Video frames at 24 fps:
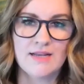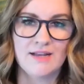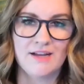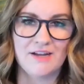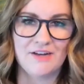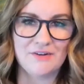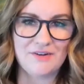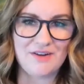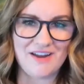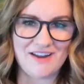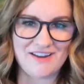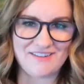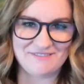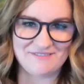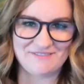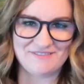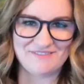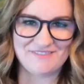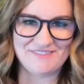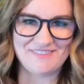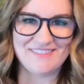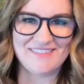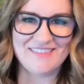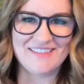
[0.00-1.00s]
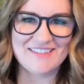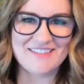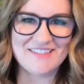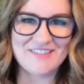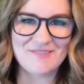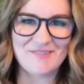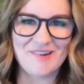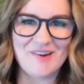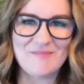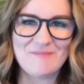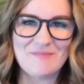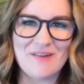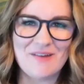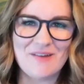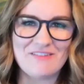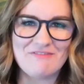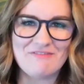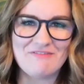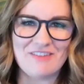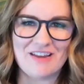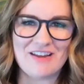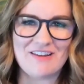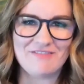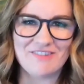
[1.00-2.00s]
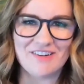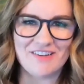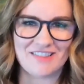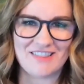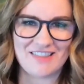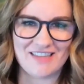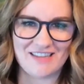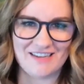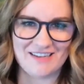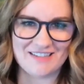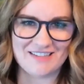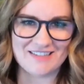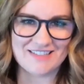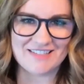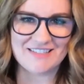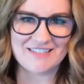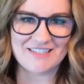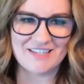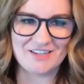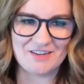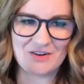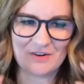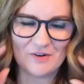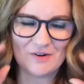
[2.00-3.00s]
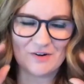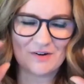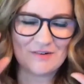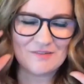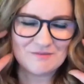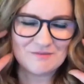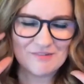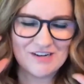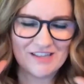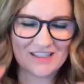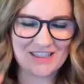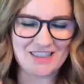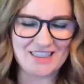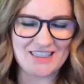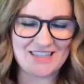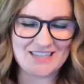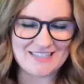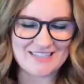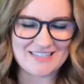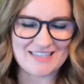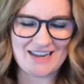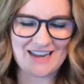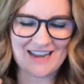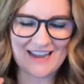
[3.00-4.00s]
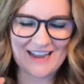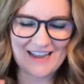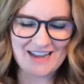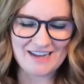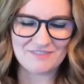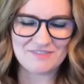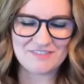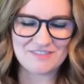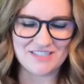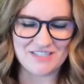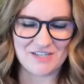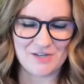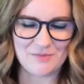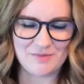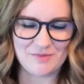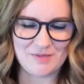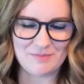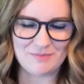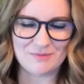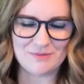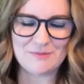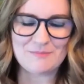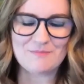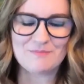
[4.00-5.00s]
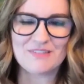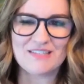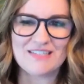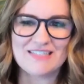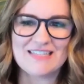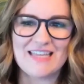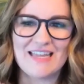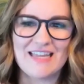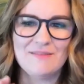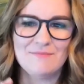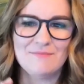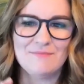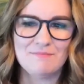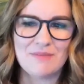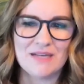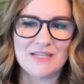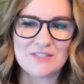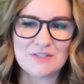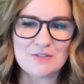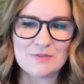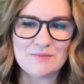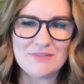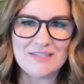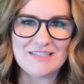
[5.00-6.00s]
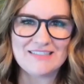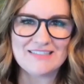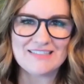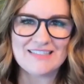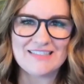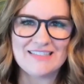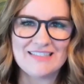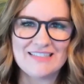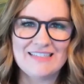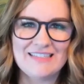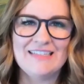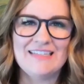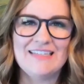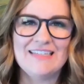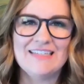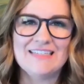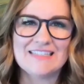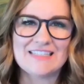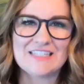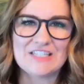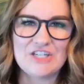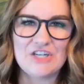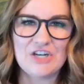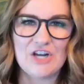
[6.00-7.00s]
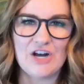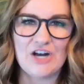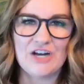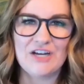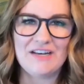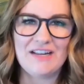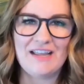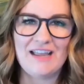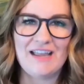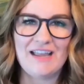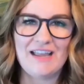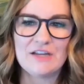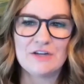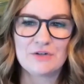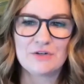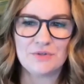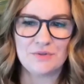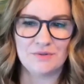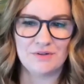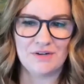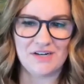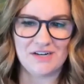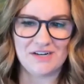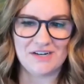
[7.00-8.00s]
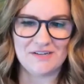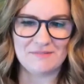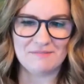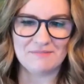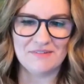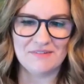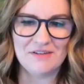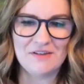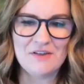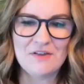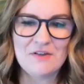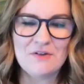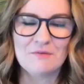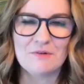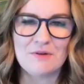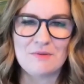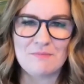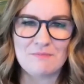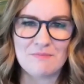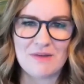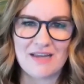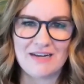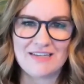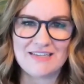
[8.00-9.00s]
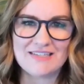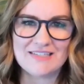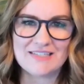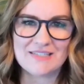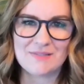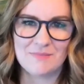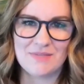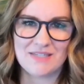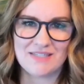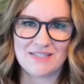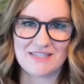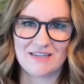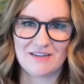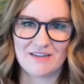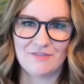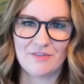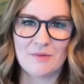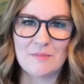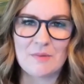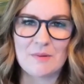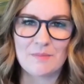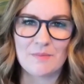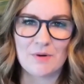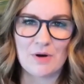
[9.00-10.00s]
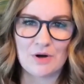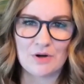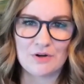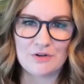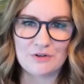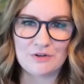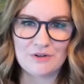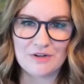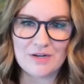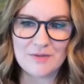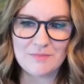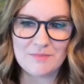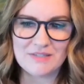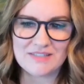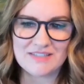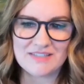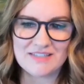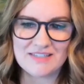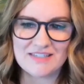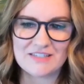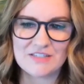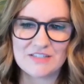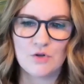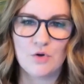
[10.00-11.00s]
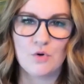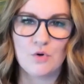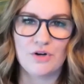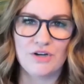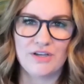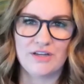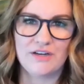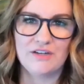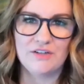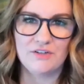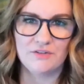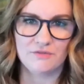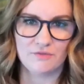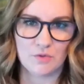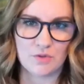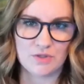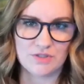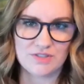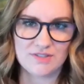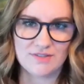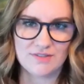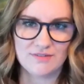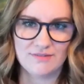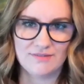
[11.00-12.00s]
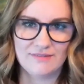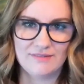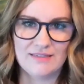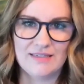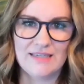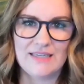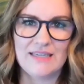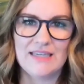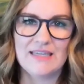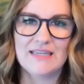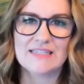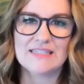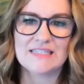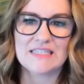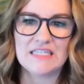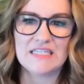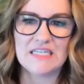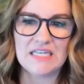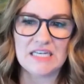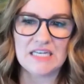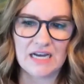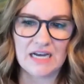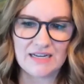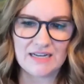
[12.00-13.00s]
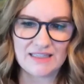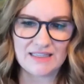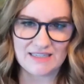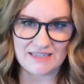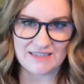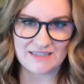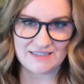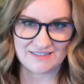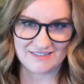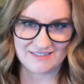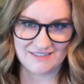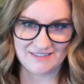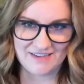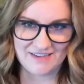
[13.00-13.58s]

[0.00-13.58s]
Okay, this is one of my favorite things or one of the things I have to tell people, is that embezzlement is not a crime when money is missing from a partner in a business or in a divorce. It is not a thing.